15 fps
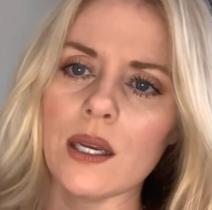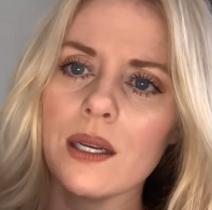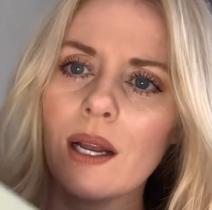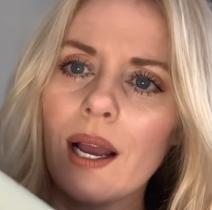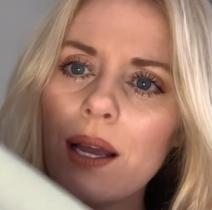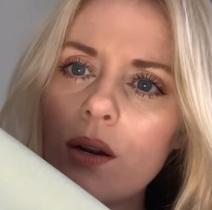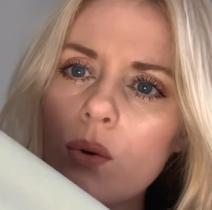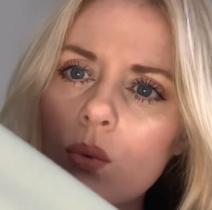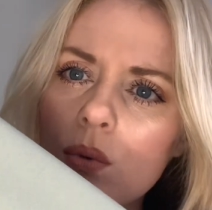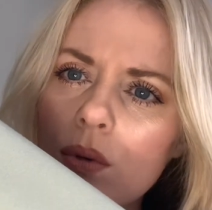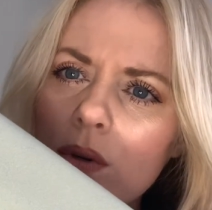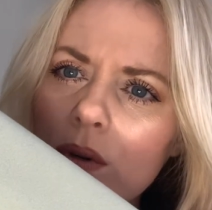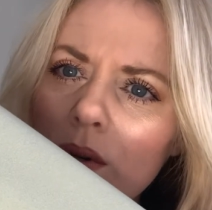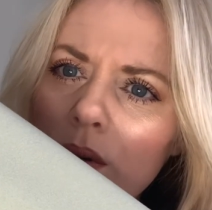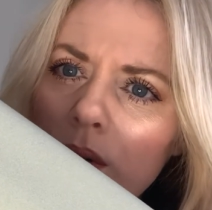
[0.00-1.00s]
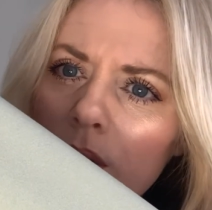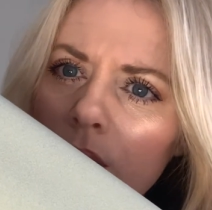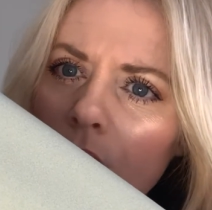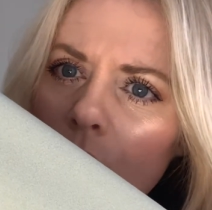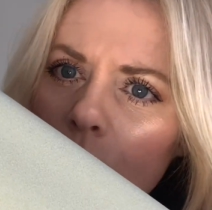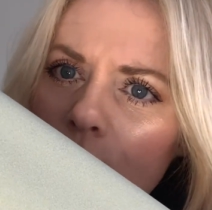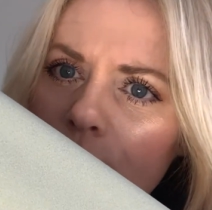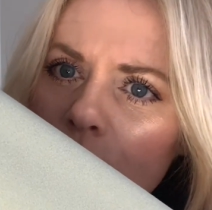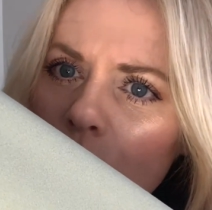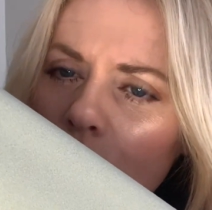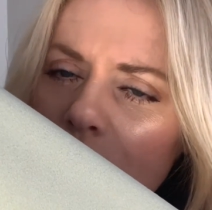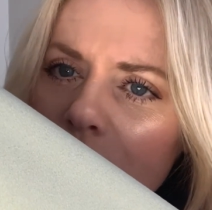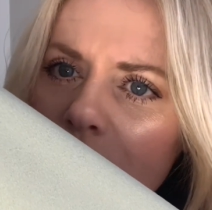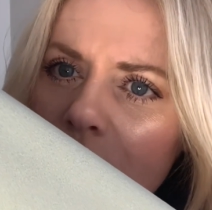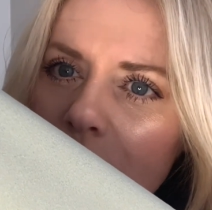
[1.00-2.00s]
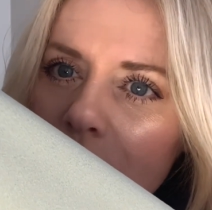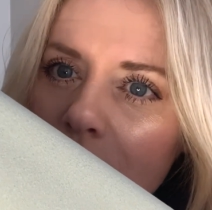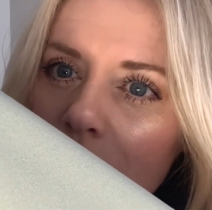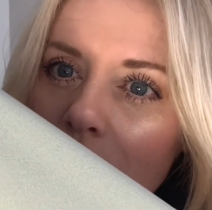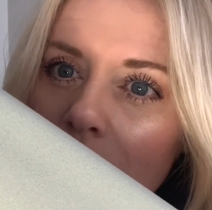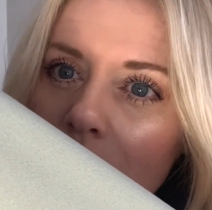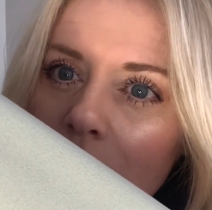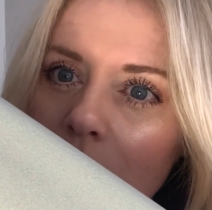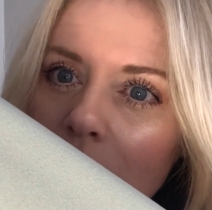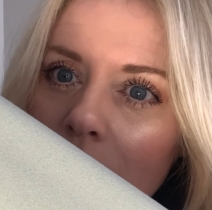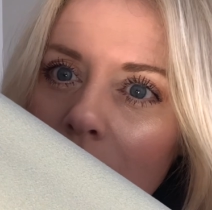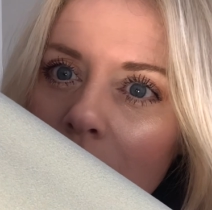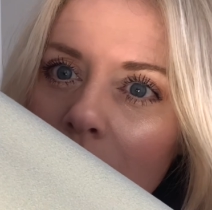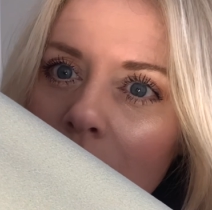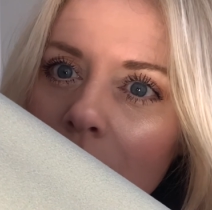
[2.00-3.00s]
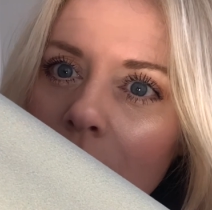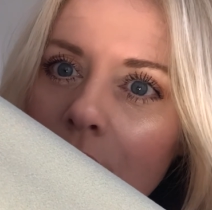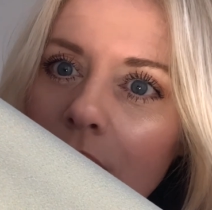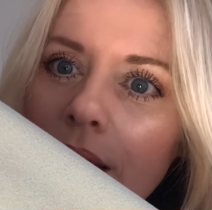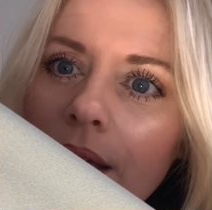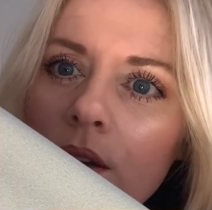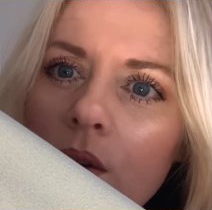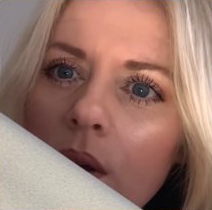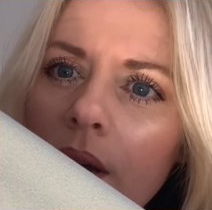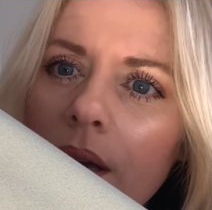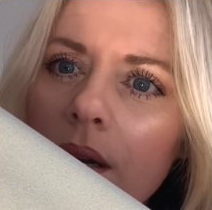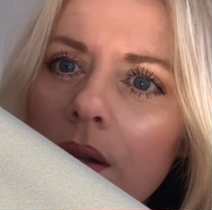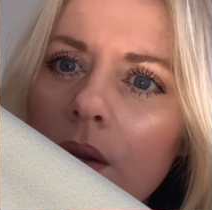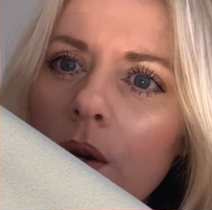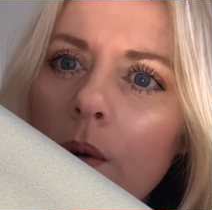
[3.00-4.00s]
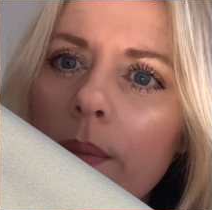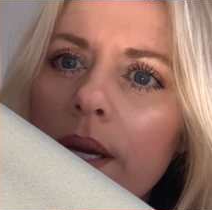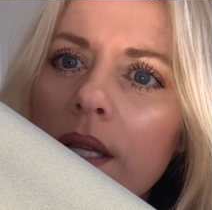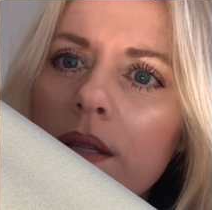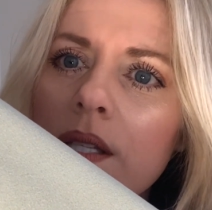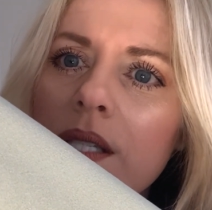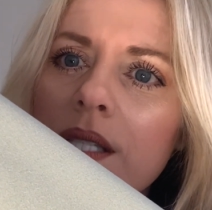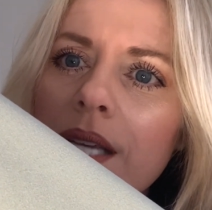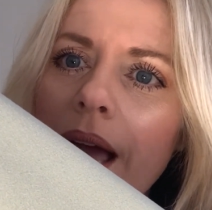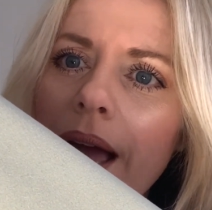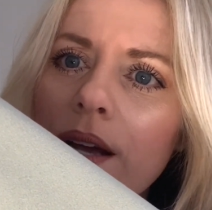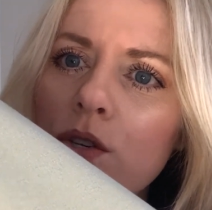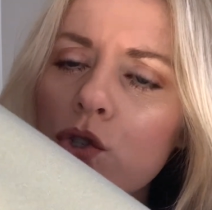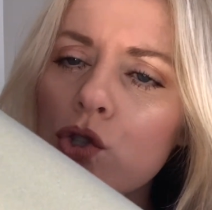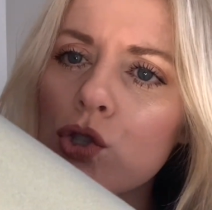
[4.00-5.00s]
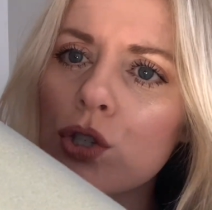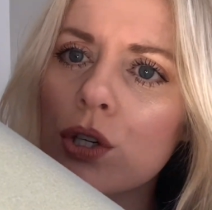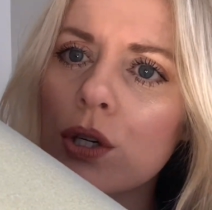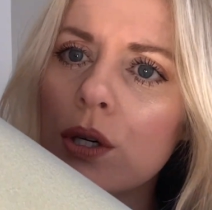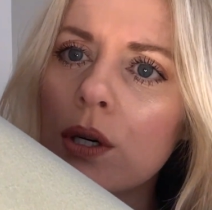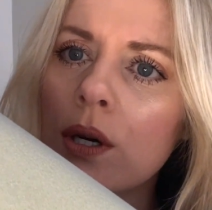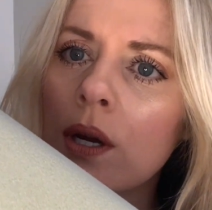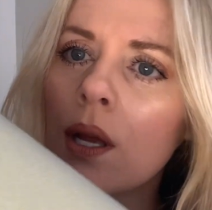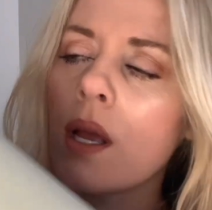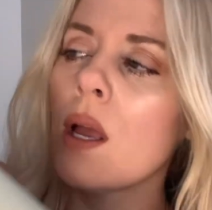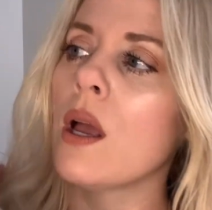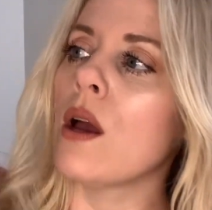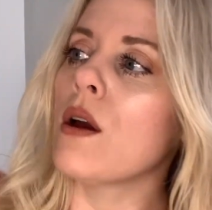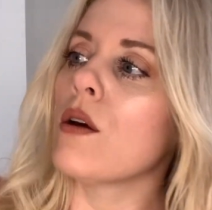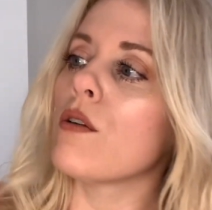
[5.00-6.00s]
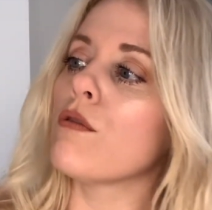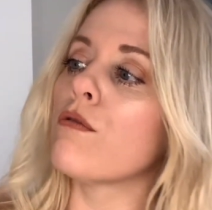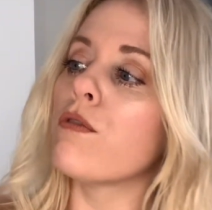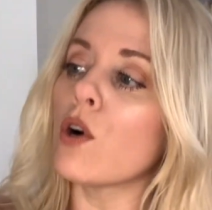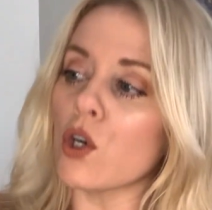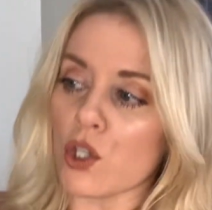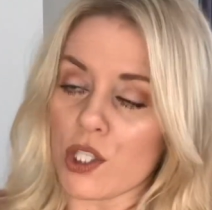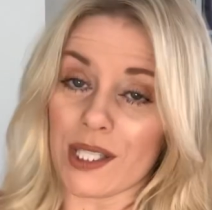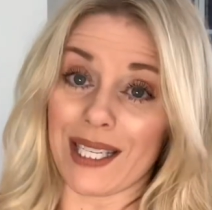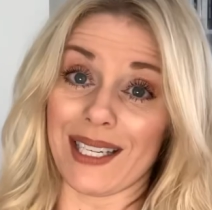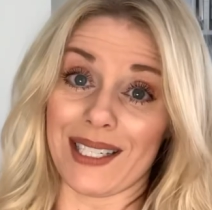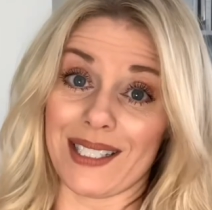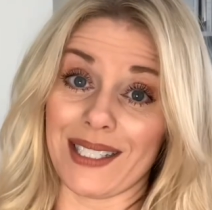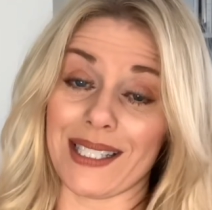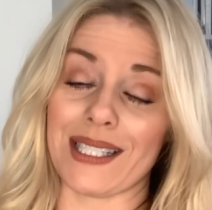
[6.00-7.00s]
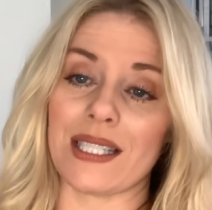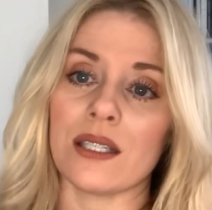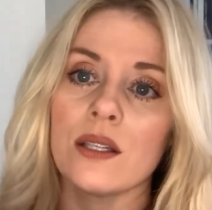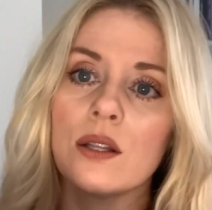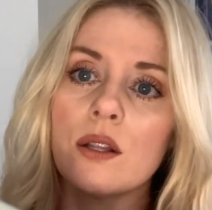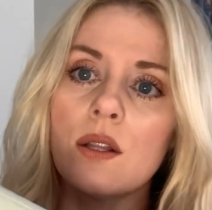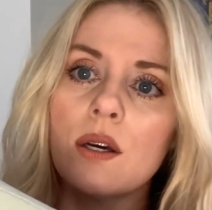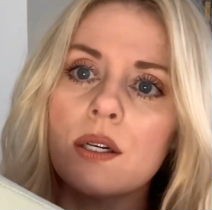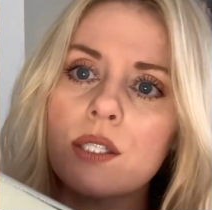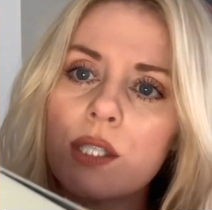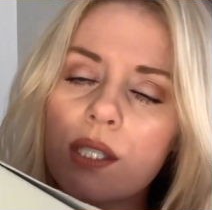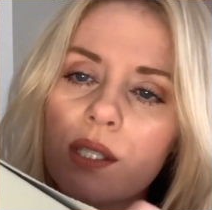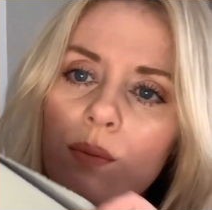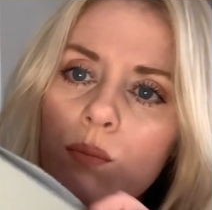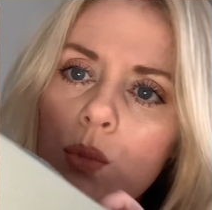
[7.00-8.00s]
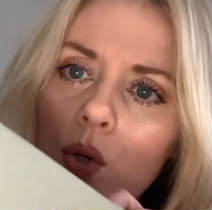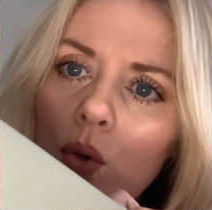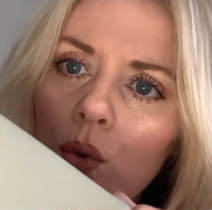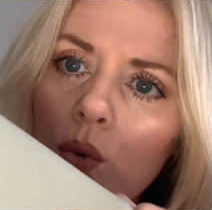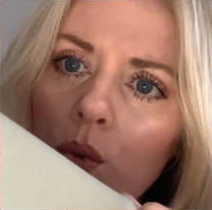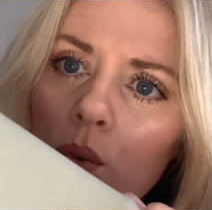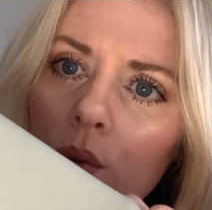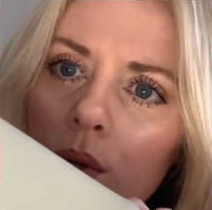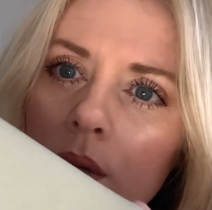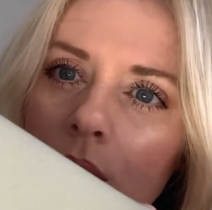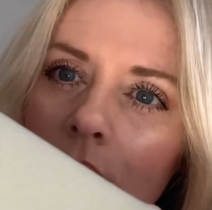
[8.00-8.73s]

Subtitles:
And I don't know if you can see, yeah, you can a little bit, the texture versus the smooth.